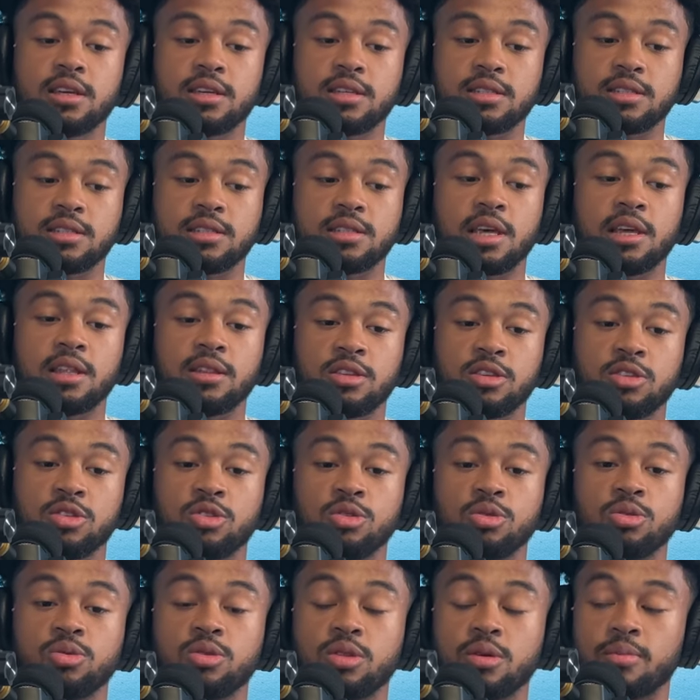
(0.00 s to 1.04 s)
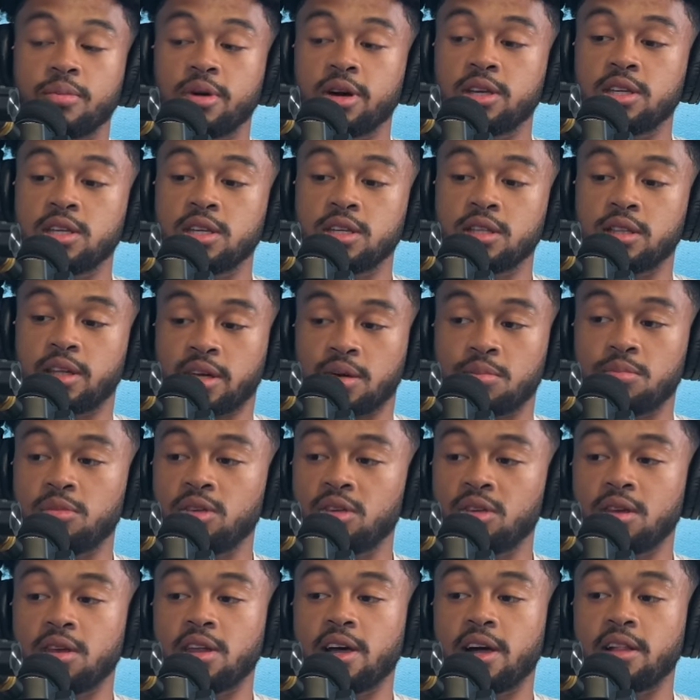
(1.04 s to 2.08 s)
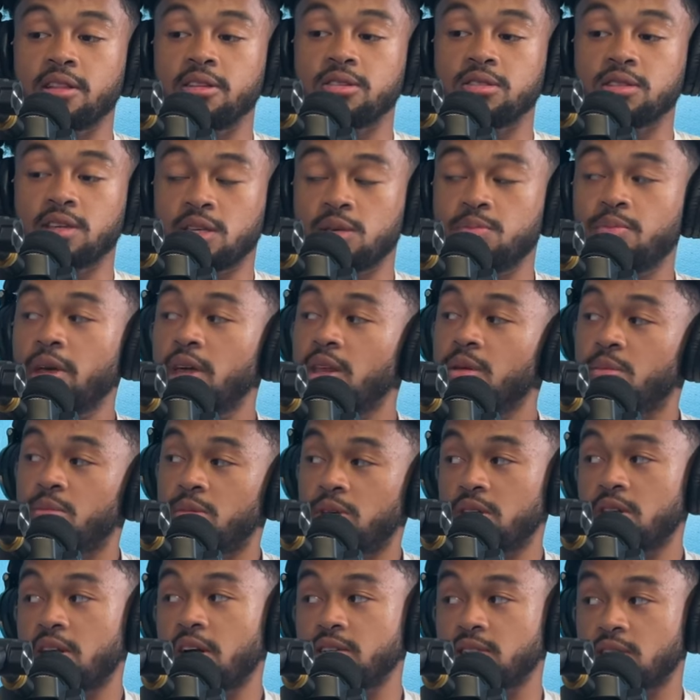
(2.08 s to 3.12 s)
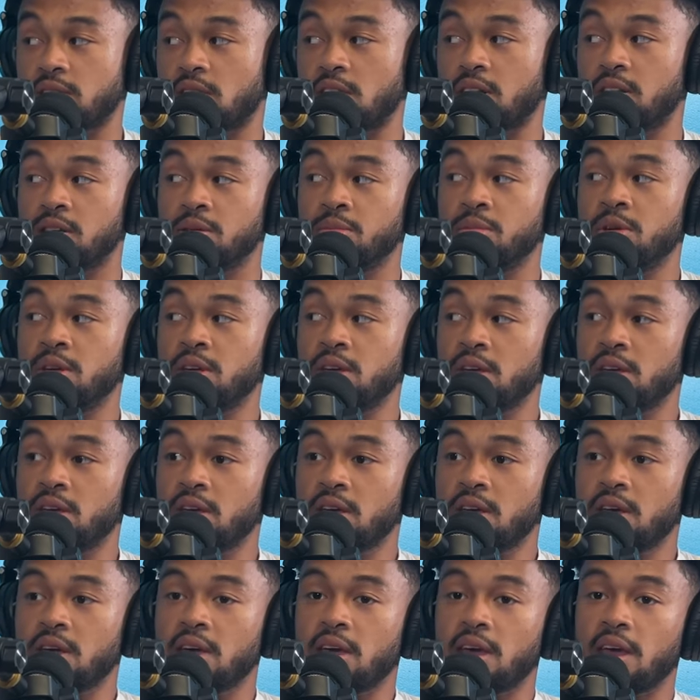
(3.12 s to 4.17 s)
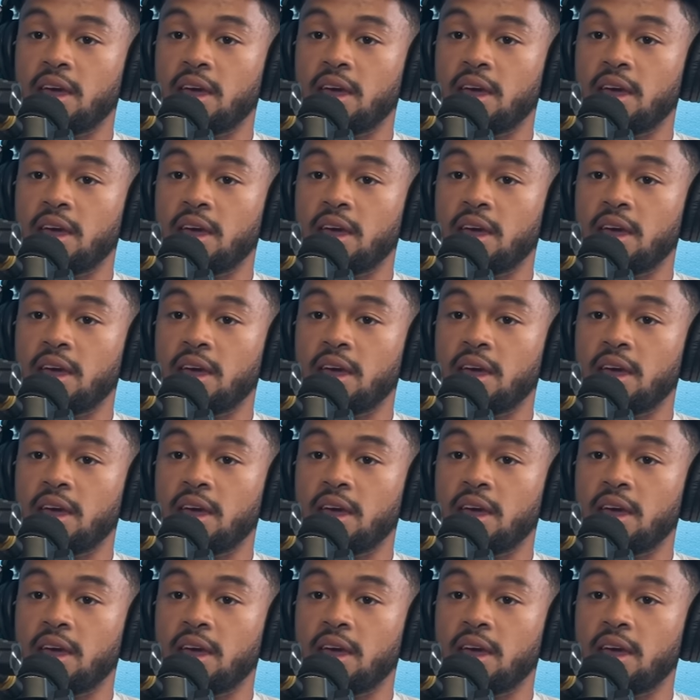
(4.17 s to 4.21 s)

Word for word: sent the dude the money like a million dollars like he paid him a million dollars to kill him, mm.